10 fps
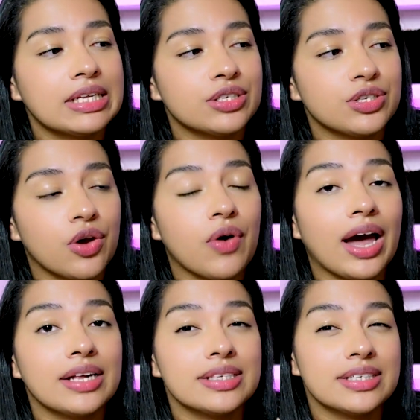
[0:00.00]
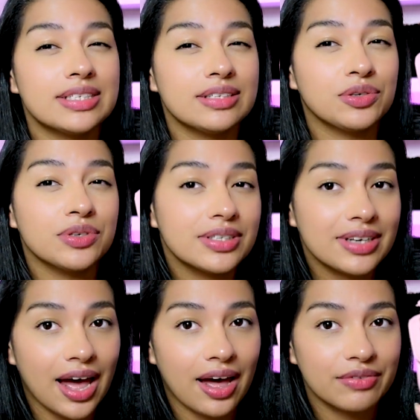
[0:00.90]
So as I
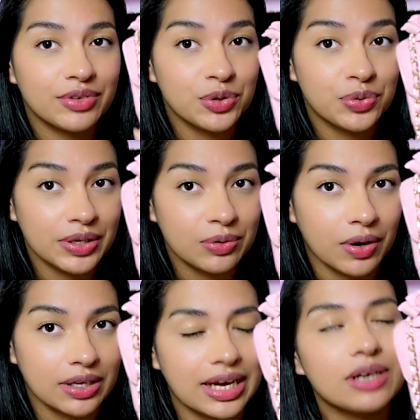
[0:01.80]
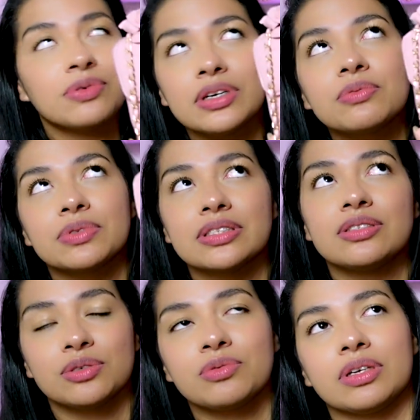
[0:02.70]
couldn't have the green one, I really
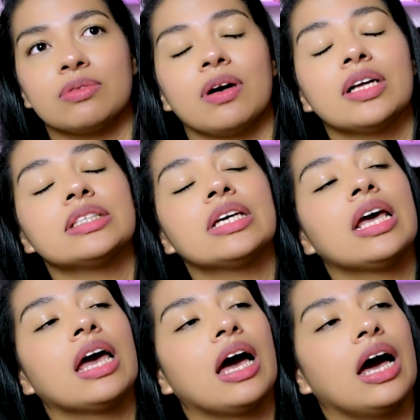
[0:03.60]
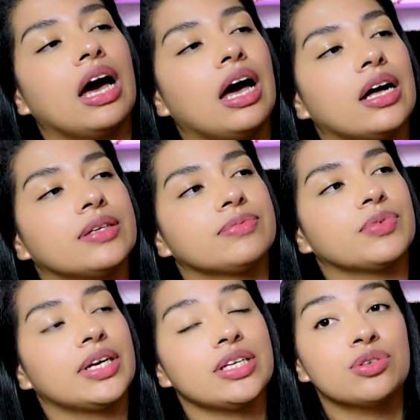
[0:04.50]
wanted the green one.
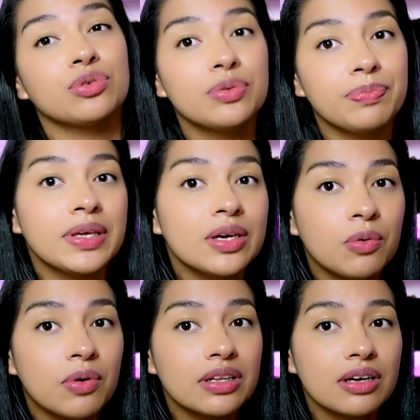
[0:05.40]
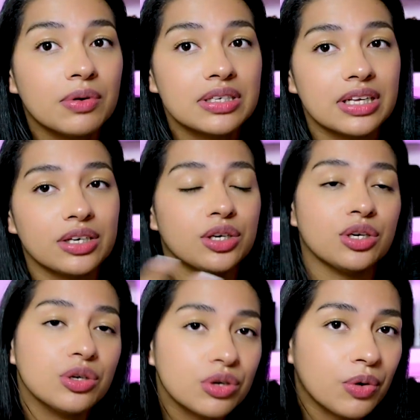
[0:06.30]
When I saw the pink one, I was
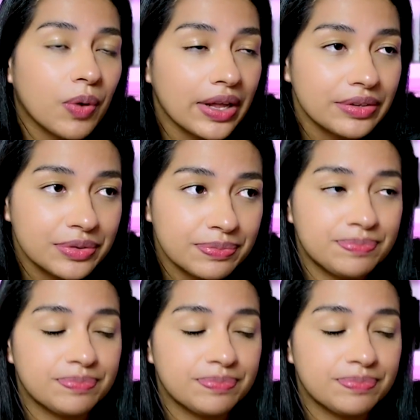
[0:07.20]
like, you know what?